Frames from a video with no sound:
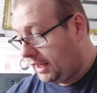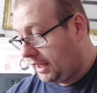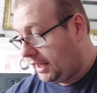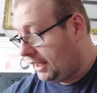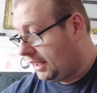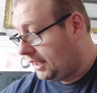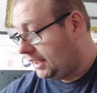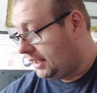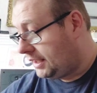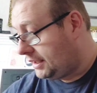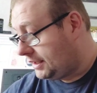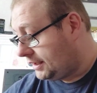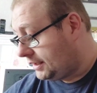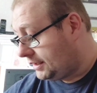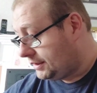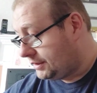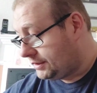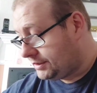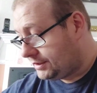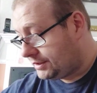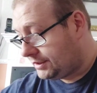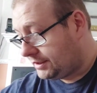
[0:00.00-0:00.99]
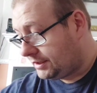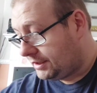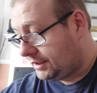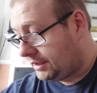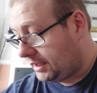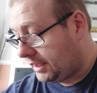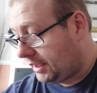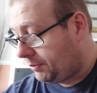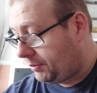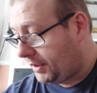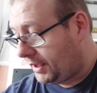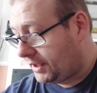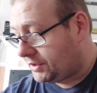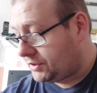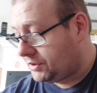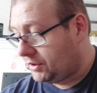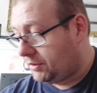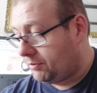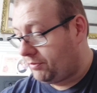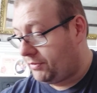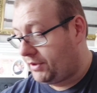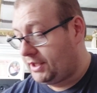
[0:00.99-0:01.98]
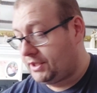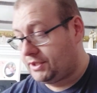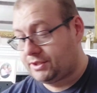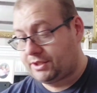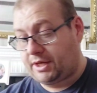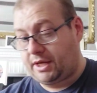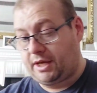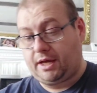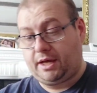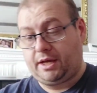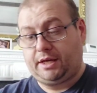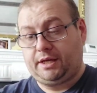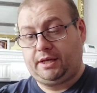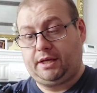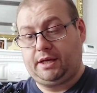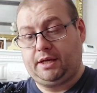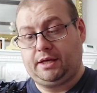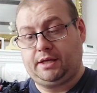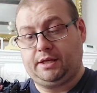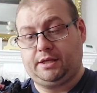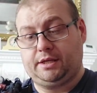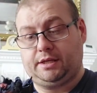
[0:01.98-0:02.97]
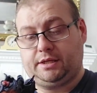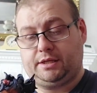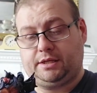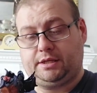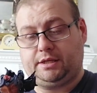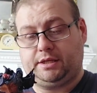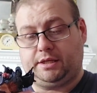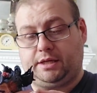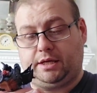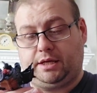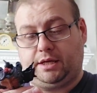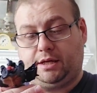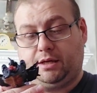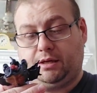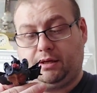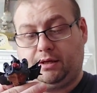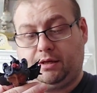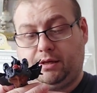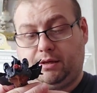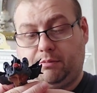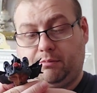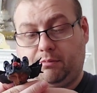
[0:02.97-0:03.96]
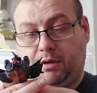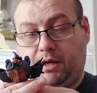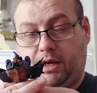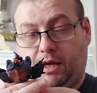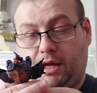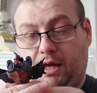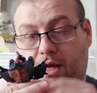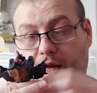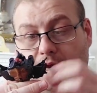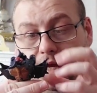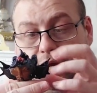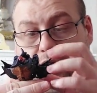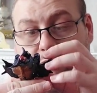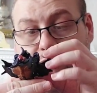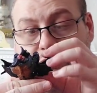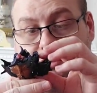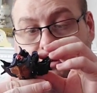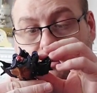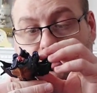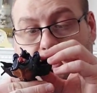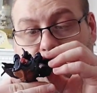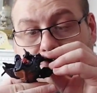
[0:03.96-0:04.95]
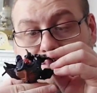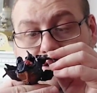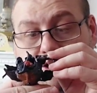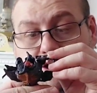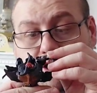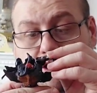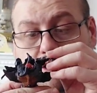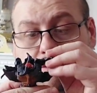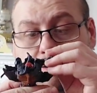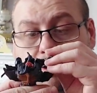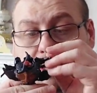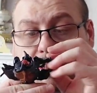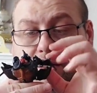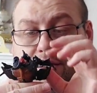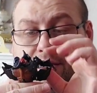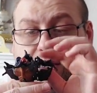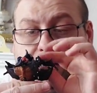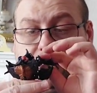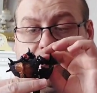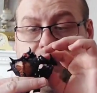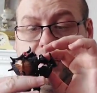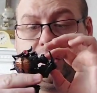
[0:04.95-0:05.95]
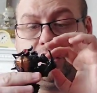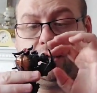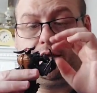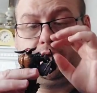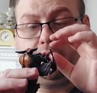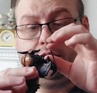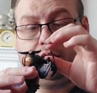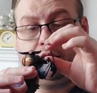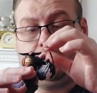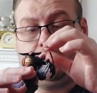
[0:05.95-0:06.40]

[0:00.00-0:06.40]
And I picked up this guy. I absolutely have no idea.